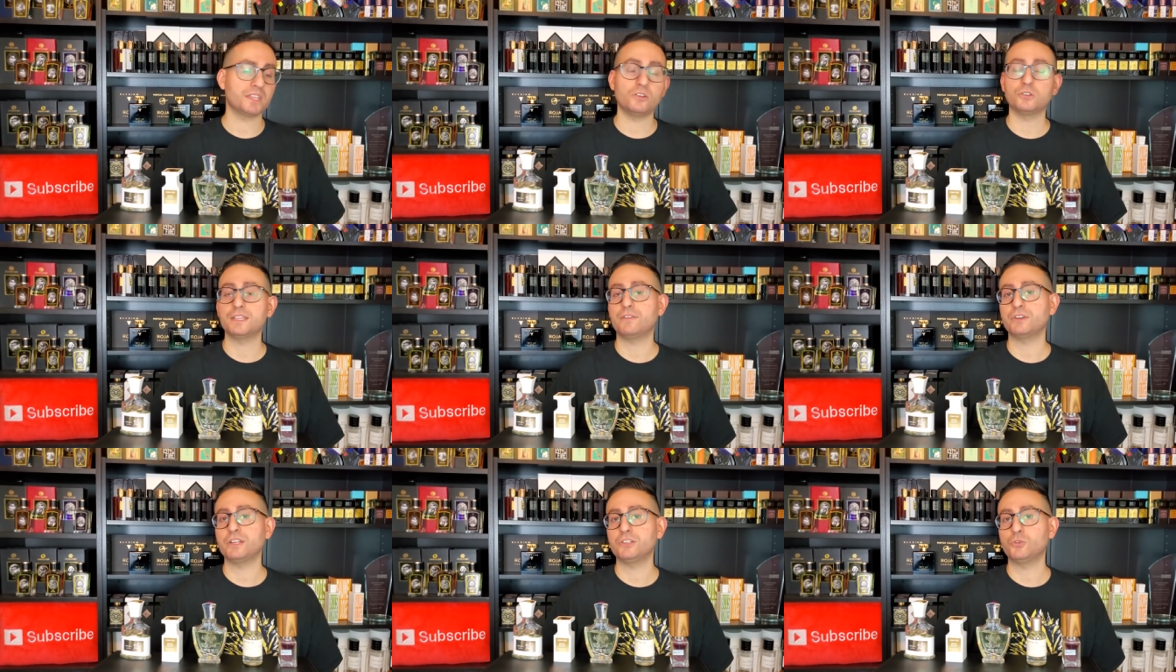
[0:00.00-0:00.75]
You'll
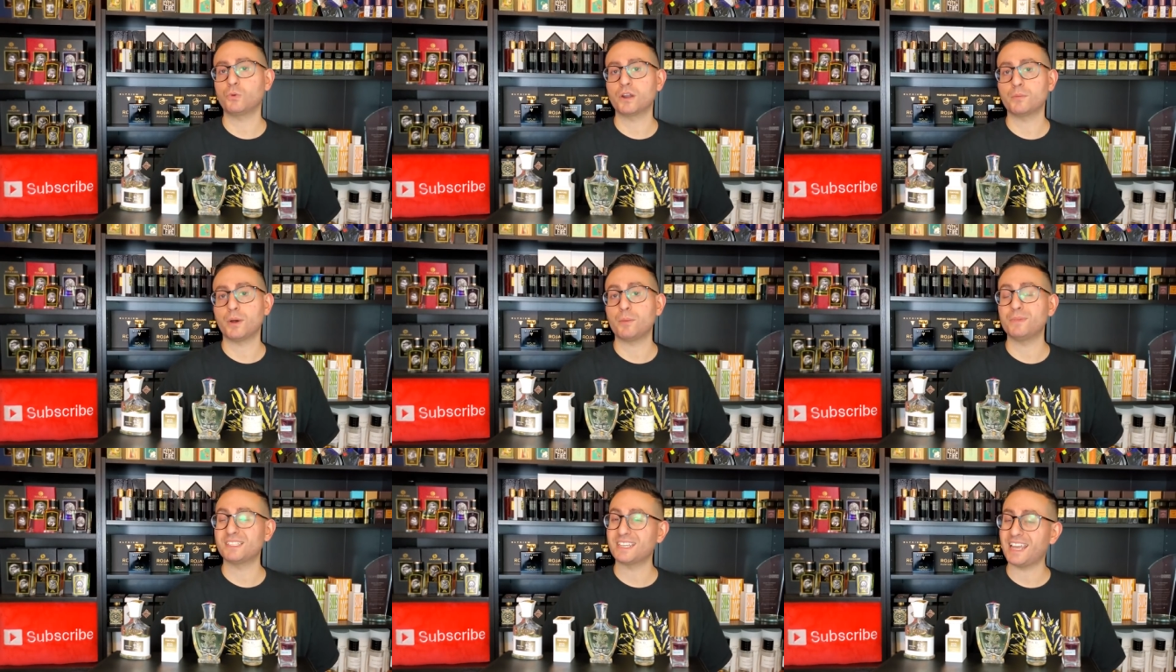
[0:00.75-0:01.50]
never need to worry
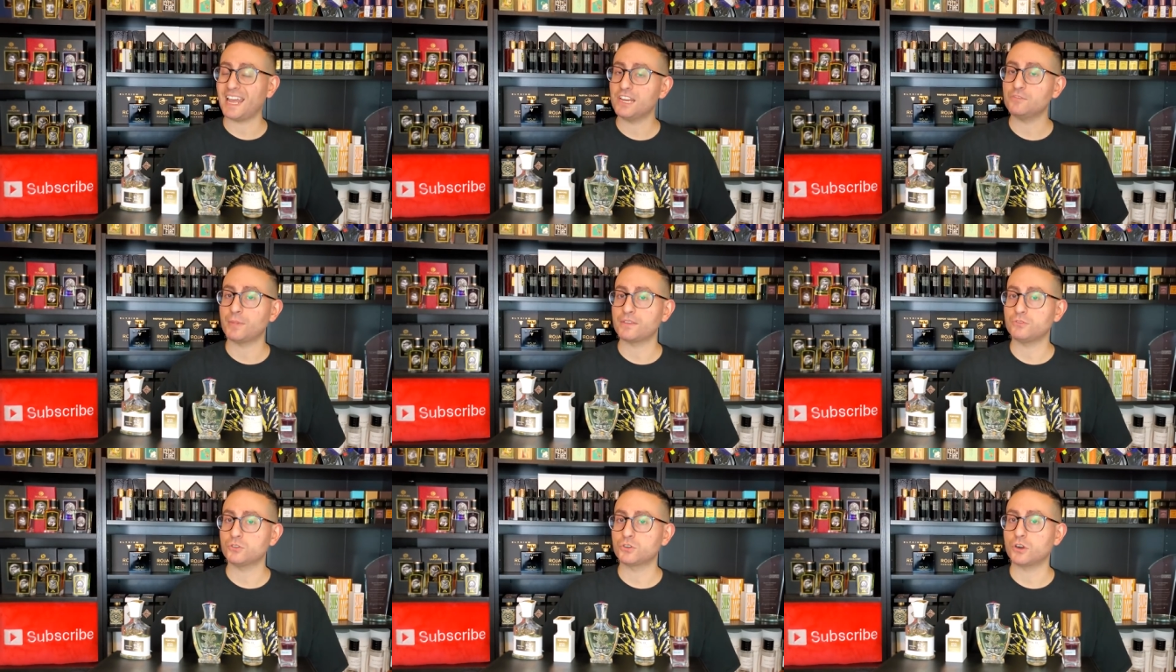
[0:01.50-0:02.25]
about missing any of my
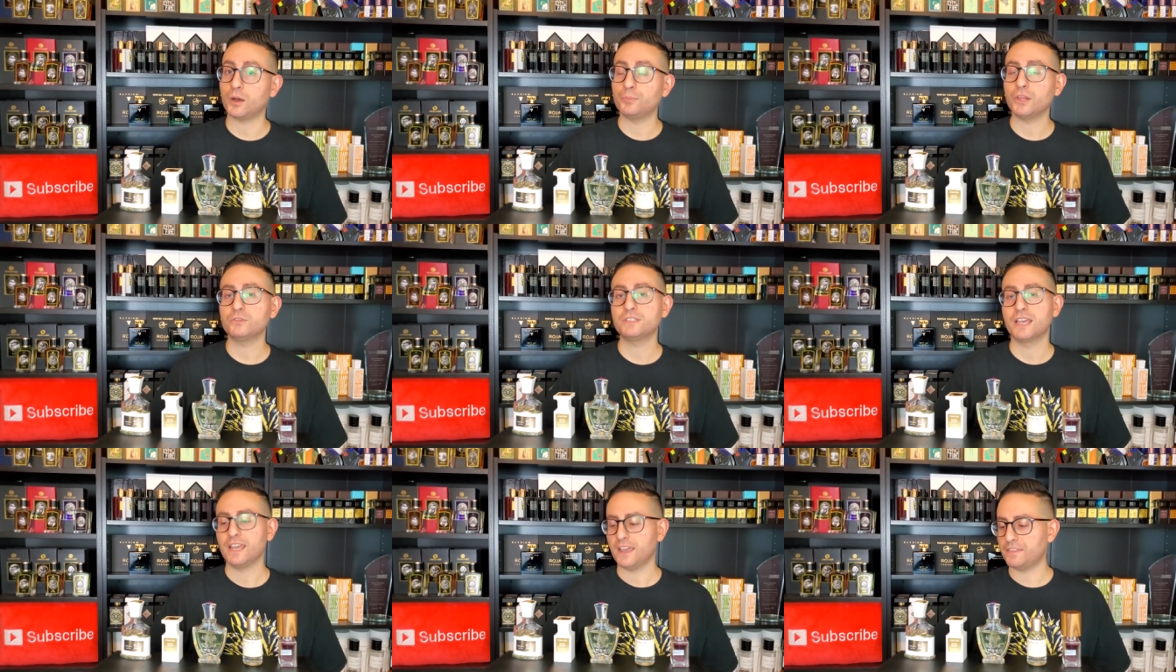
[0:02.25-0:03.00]
future uploads,
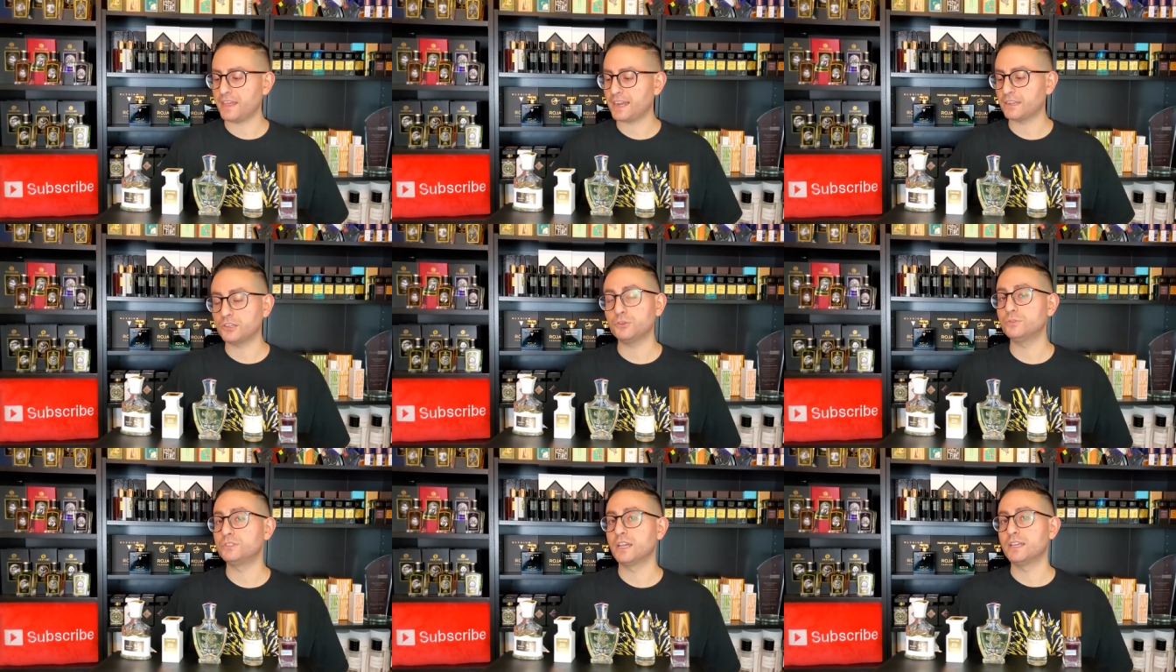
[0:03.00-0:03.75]
and that
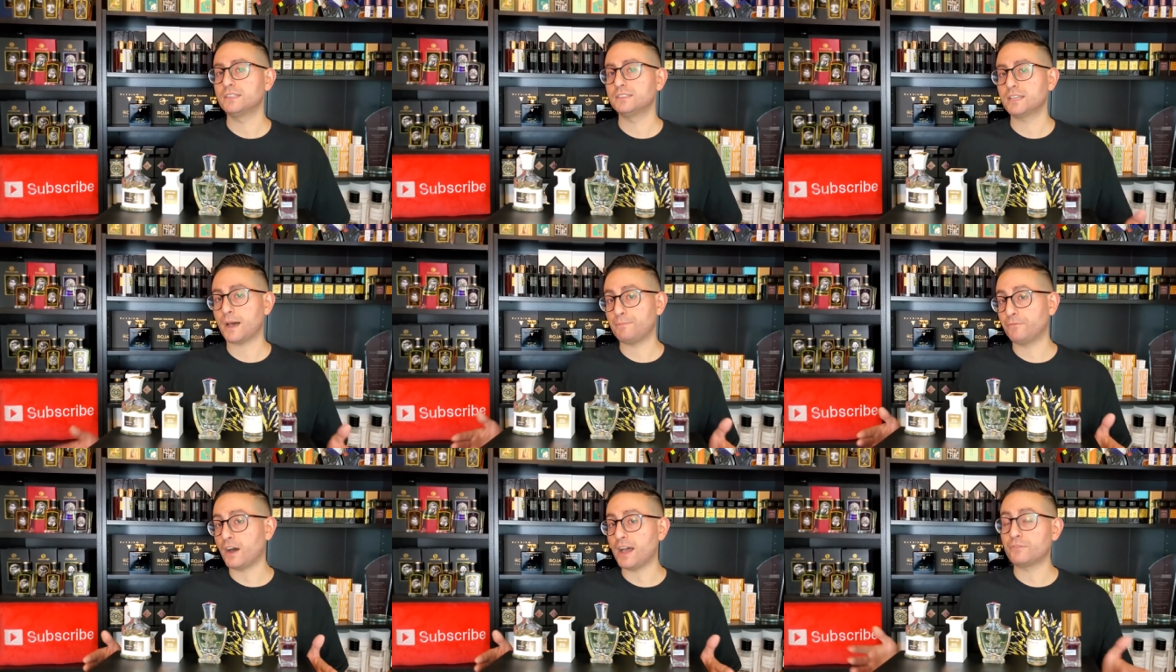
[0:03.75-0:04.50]
includes
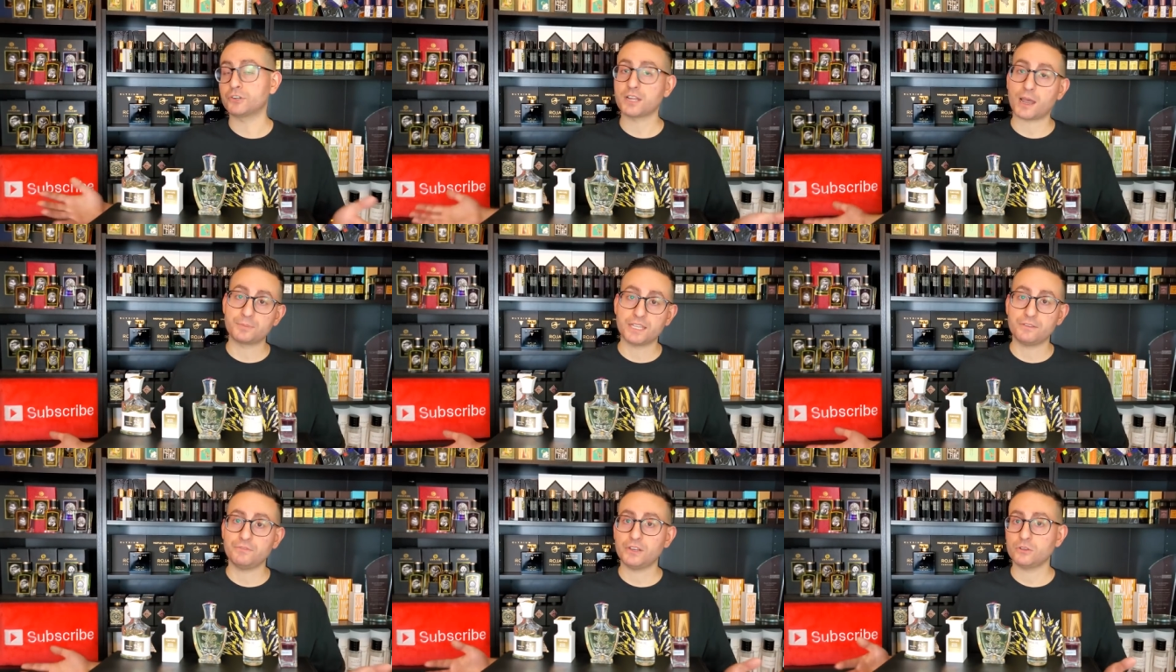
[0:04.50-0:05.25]
top five or top
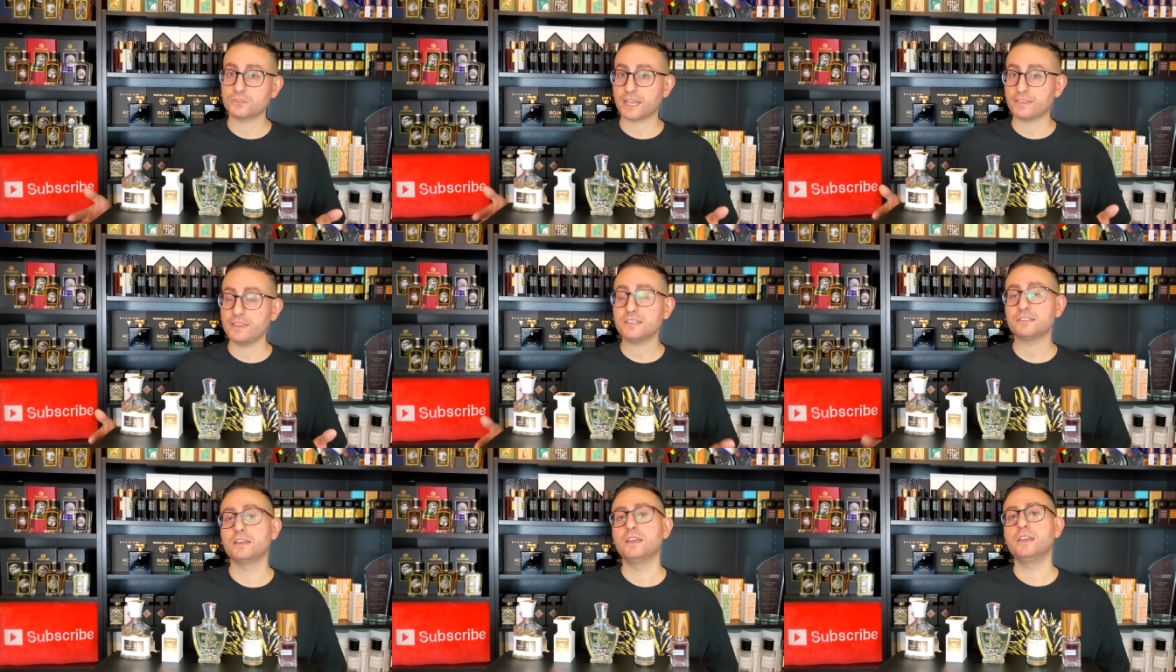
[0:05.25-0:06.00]
ten videos like this,